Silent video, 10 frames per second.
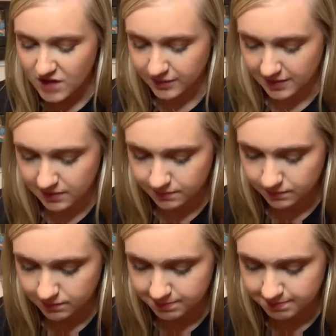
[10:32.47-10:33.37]
Okay,
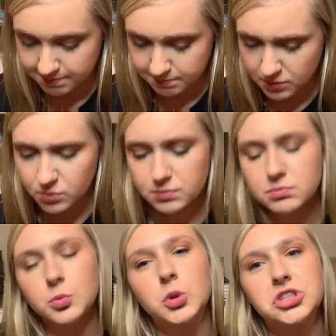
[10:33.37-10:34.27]
but
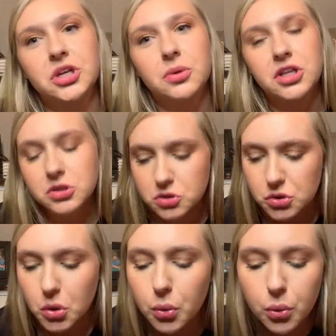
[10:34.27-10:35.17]
what shade do I
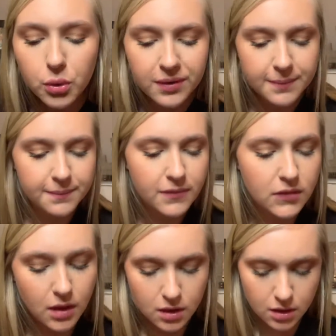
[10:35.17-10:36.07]
use?
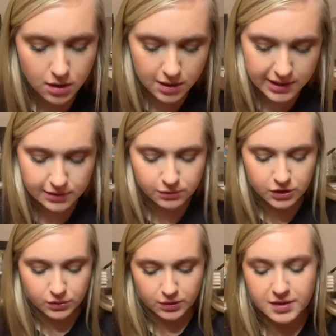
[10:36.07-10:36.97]
I don't
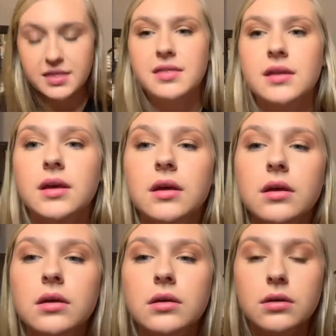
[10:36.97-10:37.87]
know, let me
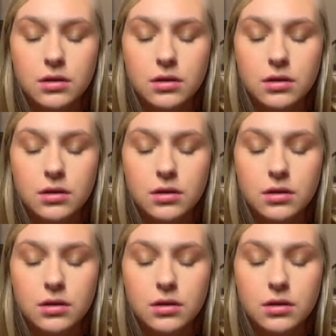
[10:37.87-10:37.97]
think.